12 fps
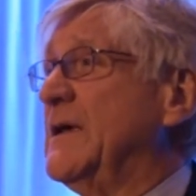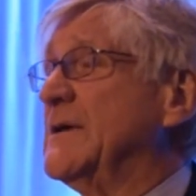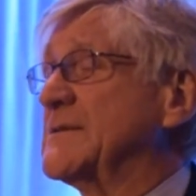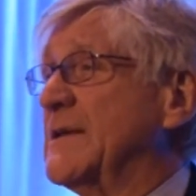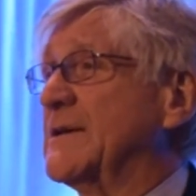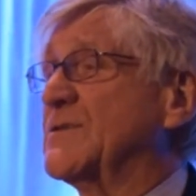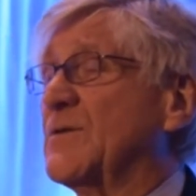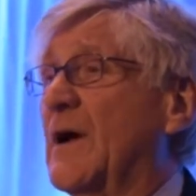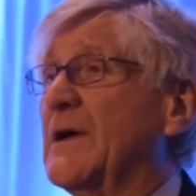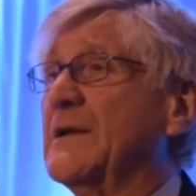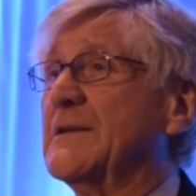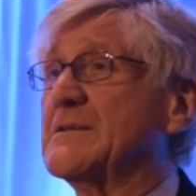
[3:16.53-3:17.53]
is like
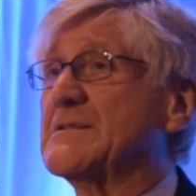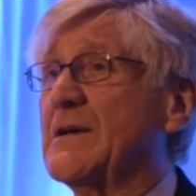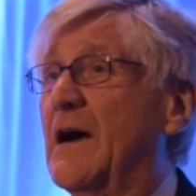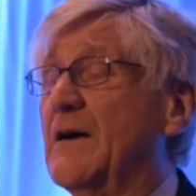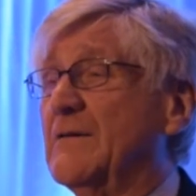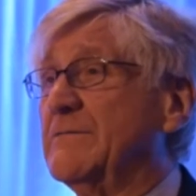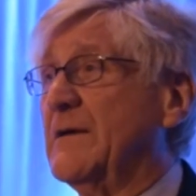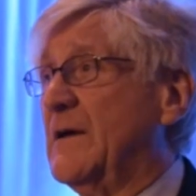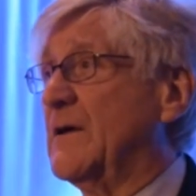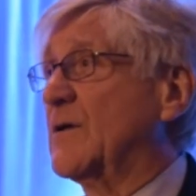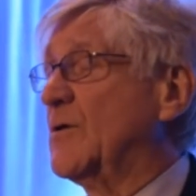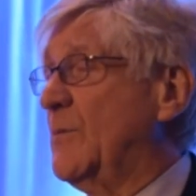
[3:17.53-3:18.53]
trying to solve
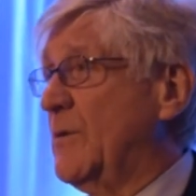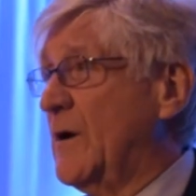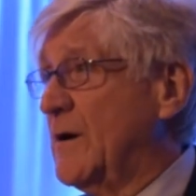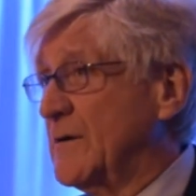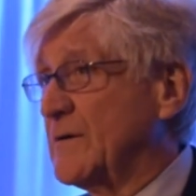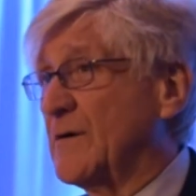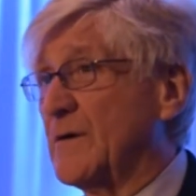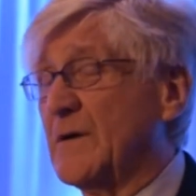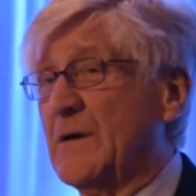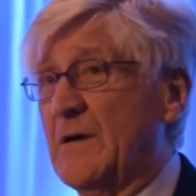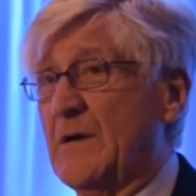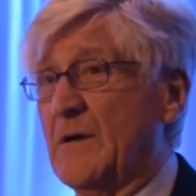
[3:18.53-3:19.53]
global
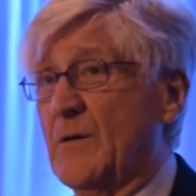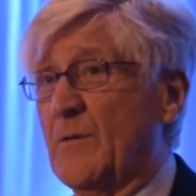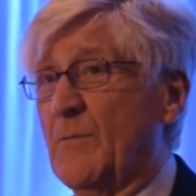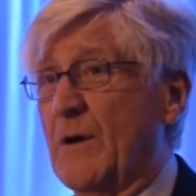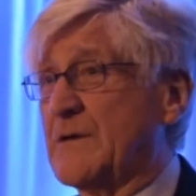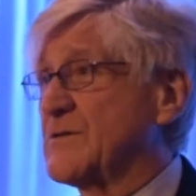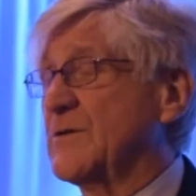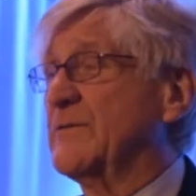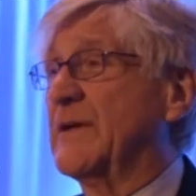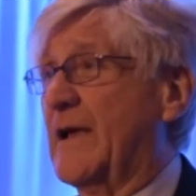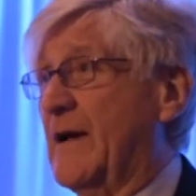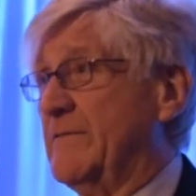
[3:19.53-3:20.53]
hunger by
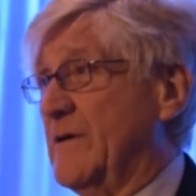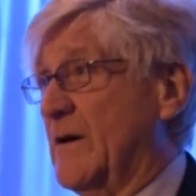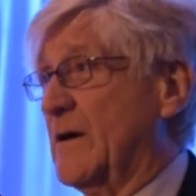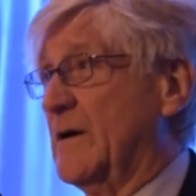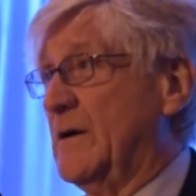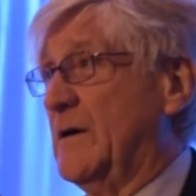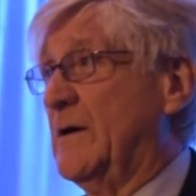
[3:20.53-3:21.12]
serving caviar.